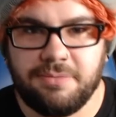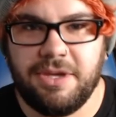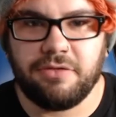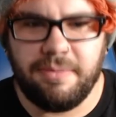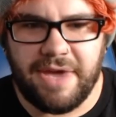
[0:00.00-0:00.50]
It's
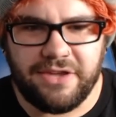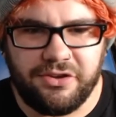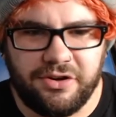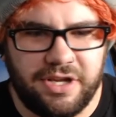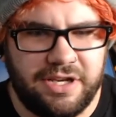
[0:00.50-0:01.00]
being
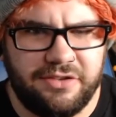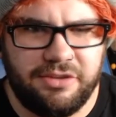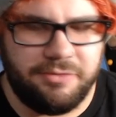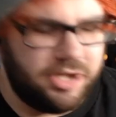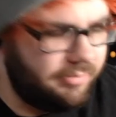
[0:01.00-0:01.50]
remastered, and it
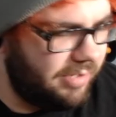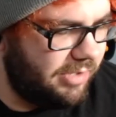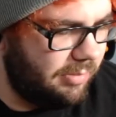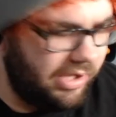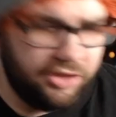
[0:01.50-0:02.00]
seems like it might
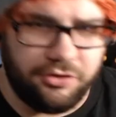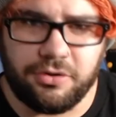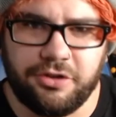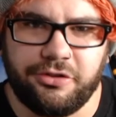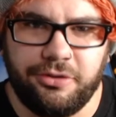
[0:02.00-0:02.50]
be a
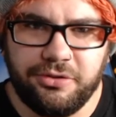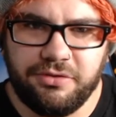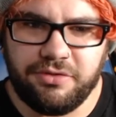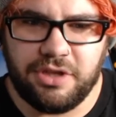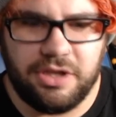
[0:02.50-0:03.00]
PS4
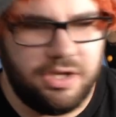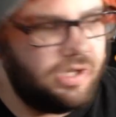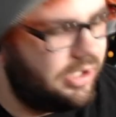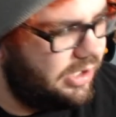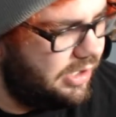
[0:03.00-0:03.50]
exclusive.
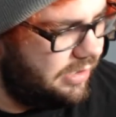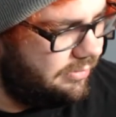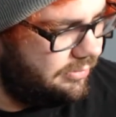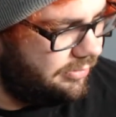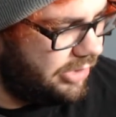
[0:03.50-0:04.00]

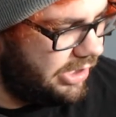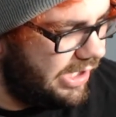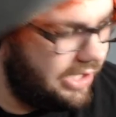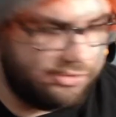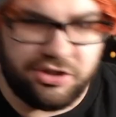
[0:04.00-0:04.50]
But
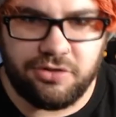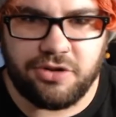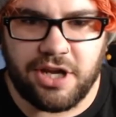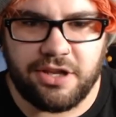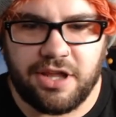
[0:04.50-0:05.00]
yeah, there's a new
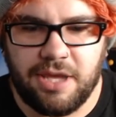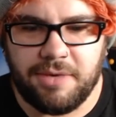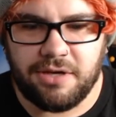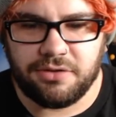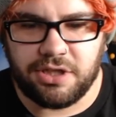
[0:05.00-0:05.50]
trailer that
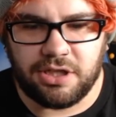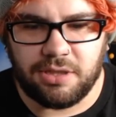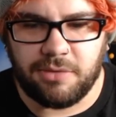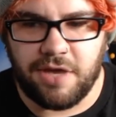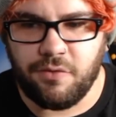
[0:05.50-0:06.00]
came out.
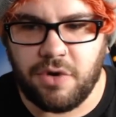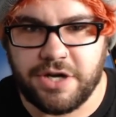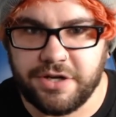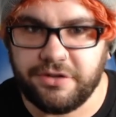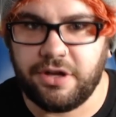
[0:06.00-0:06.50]
I haven't
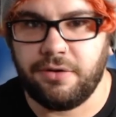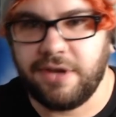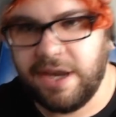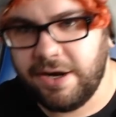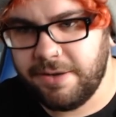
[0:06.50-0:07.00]
watched it because I
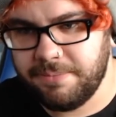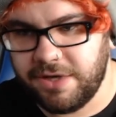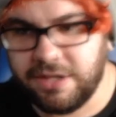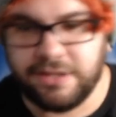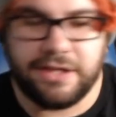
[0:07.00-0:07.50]
don't care,
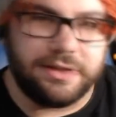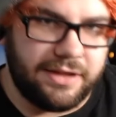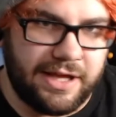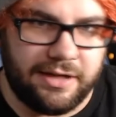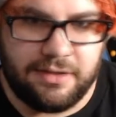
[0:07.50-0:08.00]
but I'll link
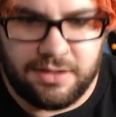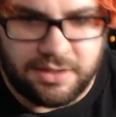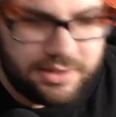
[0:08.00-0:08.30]
to that.